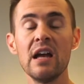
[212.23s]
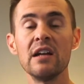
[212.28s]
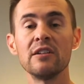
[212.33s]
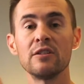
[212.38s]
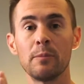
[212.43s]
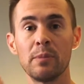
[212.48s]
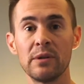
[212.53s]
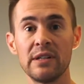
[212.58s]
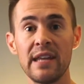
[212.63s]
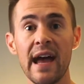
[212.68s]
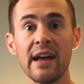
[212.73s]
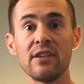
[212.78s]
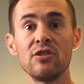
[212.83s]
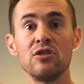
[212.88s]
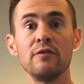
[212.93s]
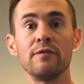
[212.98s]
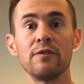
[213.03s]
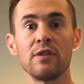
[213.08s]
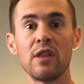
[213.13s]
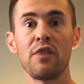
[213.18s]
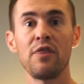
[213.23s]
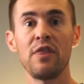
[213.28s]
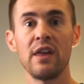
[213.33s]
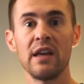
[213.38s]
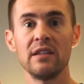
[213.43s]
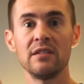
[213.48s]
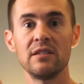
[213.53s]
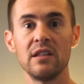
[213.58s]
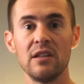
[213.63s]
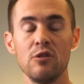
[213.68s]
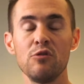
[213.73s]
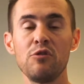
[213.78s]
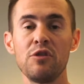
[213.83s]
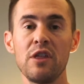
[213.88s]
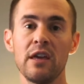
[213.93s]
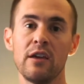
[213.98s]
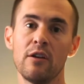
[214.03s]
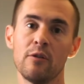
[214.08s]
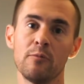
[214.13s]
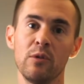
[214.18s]
to protect you for the things that you
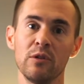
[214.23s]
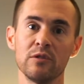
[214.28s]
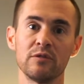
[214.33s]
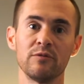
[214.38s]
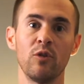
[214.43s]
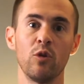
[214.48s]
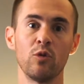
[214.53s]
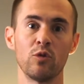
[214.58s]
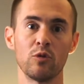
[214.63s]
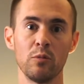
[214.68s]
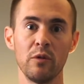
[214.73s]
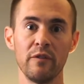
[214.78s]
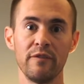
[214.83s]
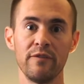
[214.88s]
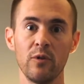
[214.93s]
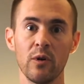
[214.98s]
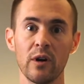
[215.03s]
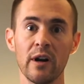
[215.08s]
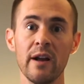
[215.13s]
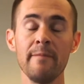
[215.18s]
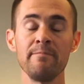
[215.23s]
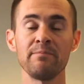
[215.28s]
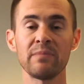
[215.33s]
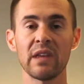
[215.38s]
think you're most vulnerable for.